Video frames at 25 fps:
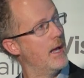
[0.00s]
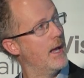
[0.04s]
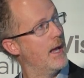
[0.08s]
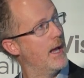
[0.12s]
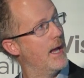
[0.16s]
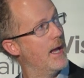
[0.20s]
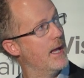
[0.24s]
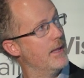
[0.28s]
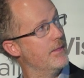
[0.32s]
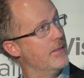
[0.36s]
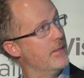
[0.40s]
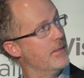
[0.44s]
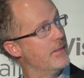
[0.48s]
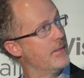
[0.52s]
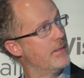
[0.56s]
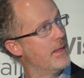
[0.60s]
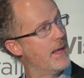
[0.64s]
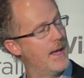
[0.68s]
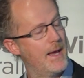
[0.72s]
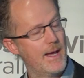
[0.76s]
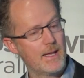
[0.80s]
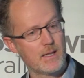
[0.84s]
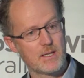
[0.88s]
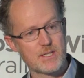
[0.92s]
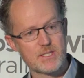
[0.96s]
And
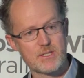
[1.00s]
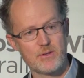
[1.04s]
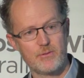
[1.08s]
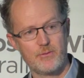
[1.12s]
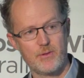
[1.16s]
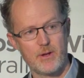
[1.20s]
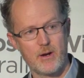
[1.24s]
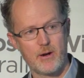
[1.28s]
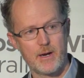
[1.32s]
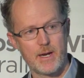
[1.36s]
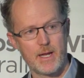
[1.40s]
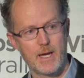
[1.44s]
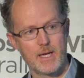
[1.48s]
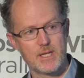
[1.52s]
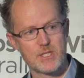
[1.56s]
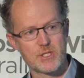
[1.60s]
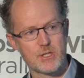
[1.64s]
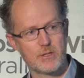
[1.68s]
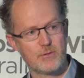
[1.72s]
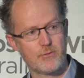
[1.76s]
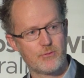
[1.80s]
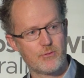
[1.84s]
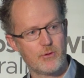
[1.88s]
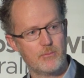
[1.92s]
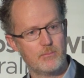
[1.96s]
the Atlas of
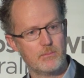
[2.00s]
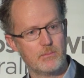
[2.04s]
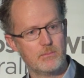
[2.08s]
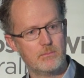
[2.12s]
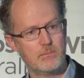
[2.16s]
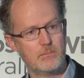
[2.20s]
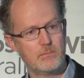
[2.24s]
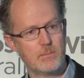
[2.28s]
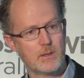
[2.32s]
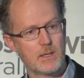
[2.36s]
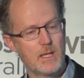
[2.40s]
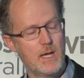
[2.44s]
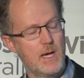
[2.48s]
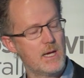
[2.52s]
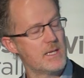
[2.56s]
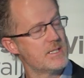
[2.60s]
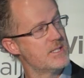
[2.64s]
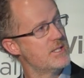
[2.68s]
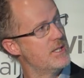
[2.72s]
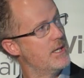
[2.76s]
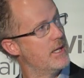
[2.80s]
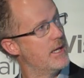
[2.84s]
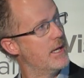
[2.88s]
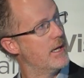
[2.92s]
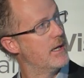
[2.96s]
Variation from
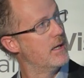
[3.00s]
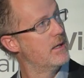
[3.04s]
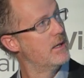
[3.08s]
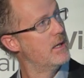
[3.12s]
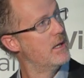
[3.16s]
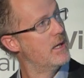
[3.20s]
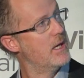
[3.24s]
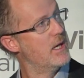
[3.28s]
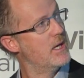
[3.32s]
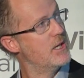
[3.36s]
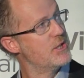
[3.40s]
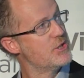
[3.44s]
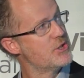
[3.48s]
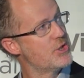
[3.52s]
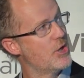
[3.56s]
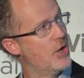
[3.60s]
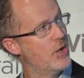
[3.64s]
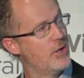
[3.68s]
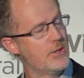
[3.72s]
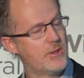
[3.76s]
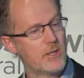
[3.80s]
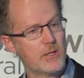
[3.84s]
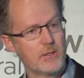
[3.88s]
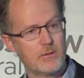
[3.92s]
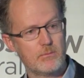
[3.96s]
last year
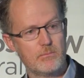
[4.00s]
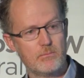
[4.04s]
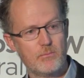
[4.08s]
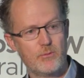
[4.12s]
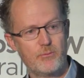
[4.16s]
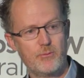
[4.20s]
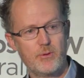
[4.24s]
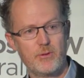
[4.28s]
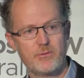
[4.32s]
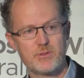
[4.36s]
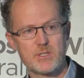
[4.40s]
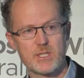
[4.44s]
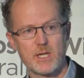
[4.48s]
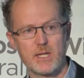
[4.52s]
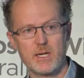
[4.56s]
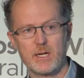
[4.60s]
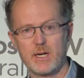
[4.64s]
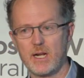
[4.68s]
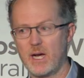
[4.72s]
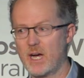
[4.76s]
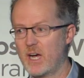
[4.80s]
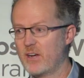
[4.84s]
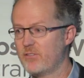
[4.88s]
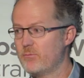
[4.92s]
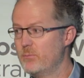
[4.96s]
showed that
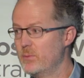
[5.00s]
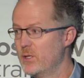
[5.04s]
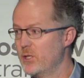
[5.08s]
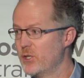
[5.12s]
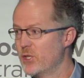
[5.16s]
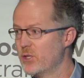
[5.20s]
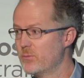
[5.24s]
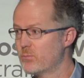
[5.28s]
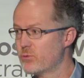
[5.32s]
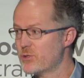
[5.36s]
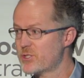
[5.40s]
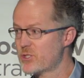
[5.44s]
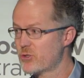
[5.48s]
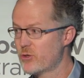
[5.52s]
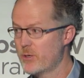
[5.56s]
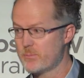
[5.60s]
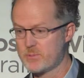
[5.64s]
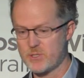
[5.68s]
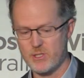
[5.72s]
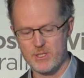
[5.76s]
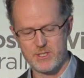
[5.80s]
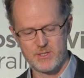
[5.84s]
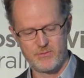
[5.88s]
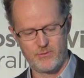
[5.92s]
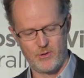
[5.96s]
15.5 million
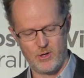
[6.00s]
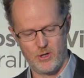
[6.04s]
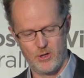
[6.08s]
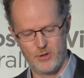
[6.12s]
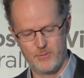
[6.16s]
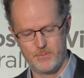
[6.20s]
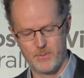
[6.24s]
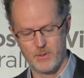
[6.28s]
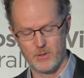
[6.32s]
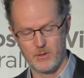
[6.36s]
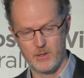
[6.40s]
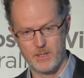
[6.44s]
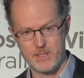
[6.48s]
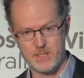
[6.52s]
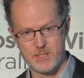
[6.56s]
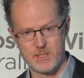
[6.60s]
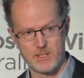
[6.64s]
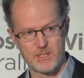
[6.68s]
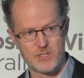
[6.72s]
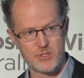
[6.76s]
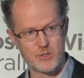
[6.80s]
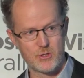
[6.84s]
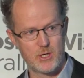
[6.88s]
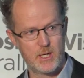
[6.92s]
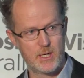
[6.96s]
prescriptions for opioids in
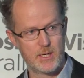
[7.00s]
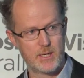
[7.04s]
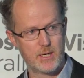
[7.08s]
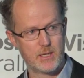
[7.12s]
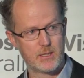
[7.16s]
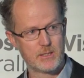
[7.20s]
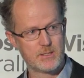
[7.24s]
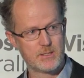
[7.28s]
Australia